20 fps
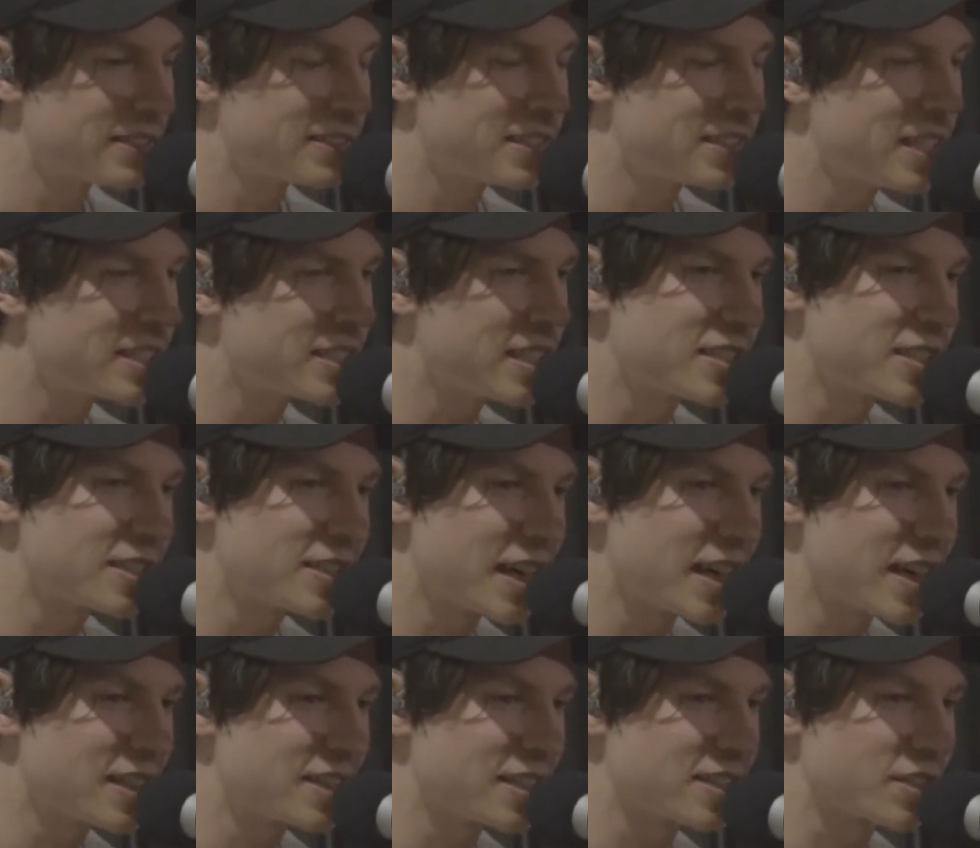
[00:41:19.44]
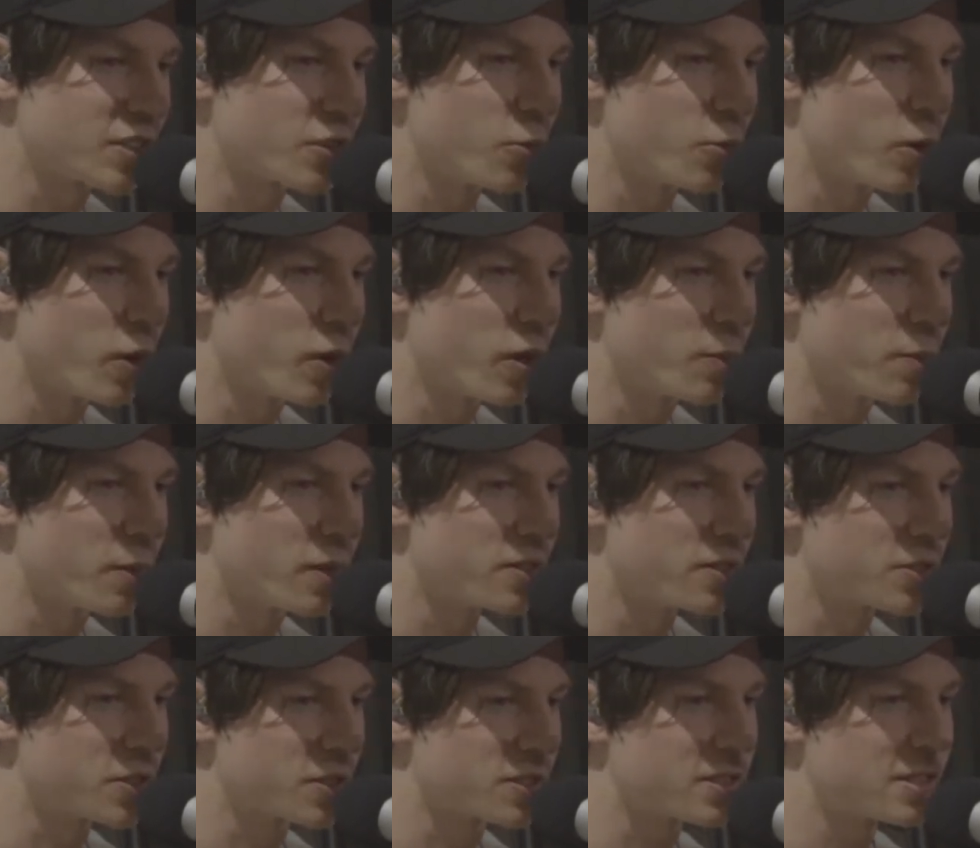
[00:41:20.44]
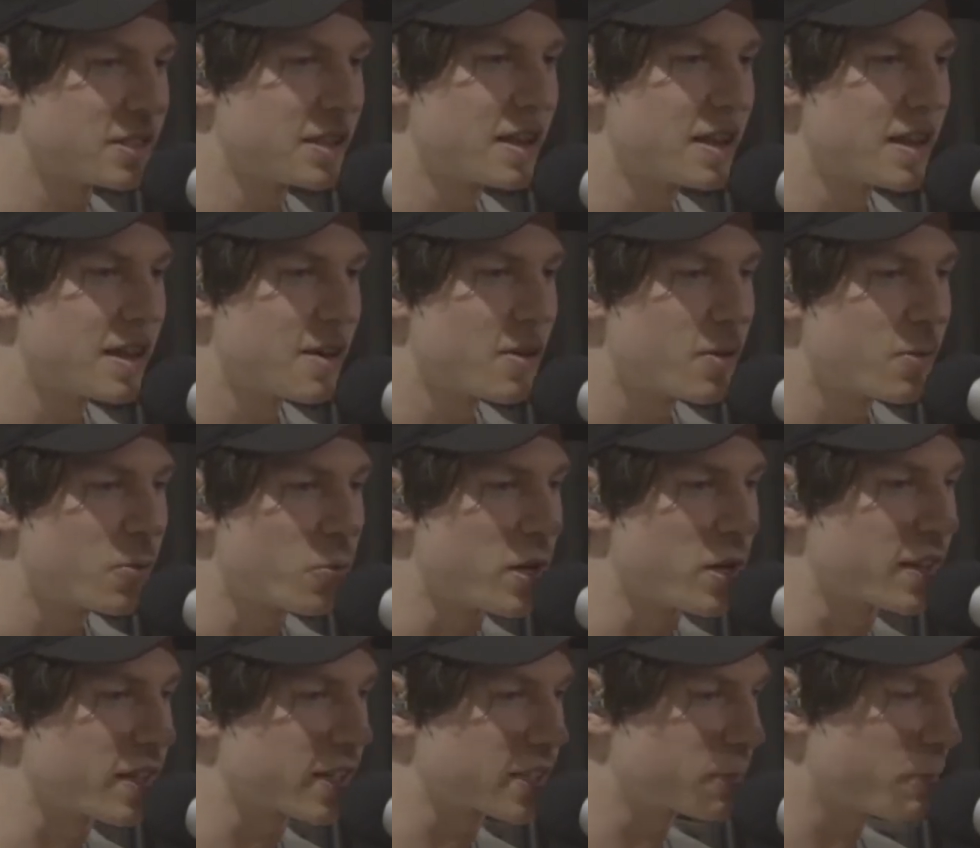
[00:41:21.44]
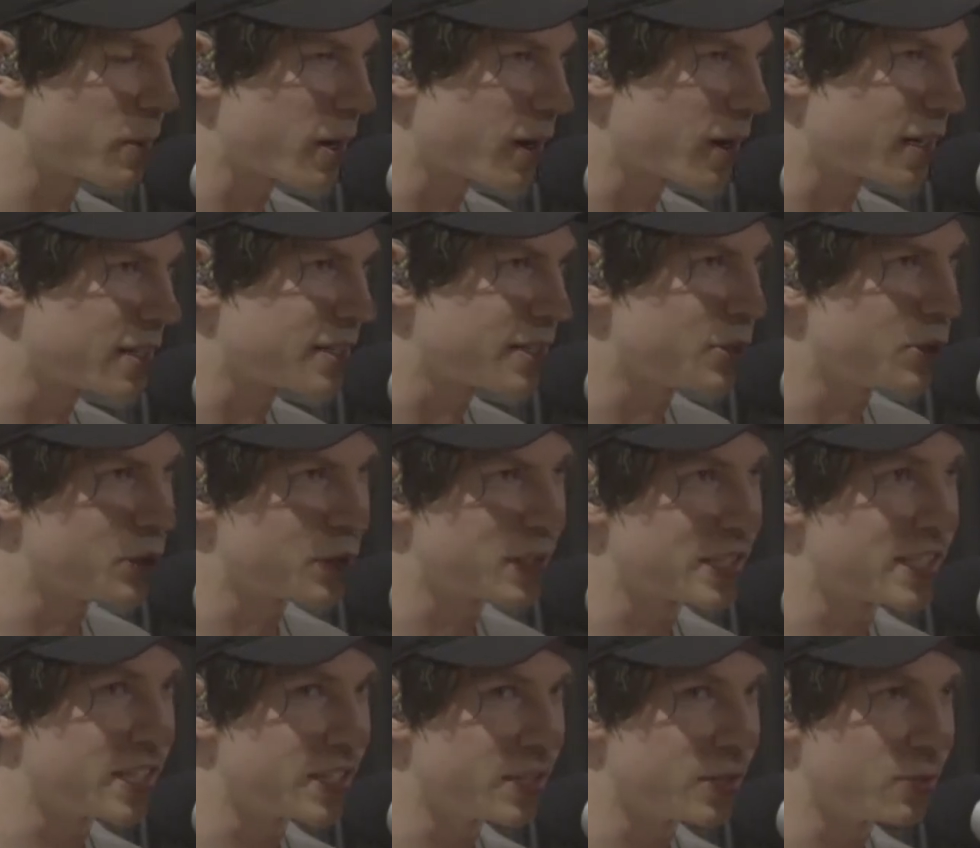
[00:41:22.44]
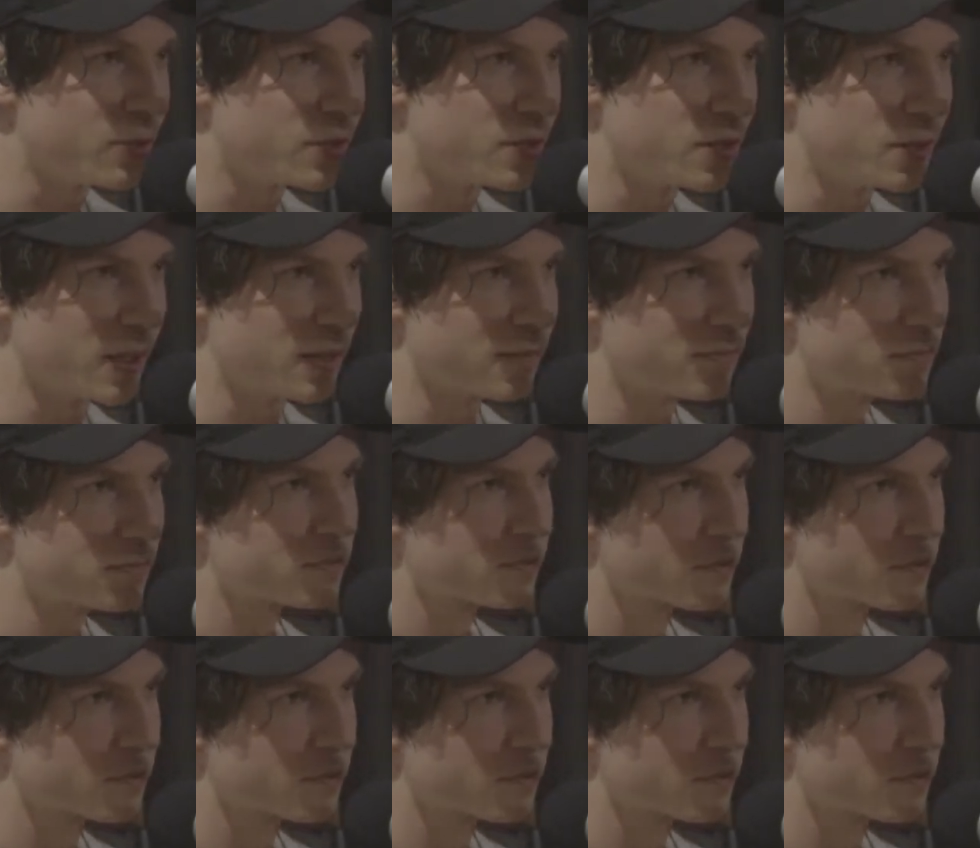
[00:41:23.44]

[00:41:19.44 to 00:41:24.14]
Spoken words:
desensitize isn't the word, but just with experience, you just get used to it.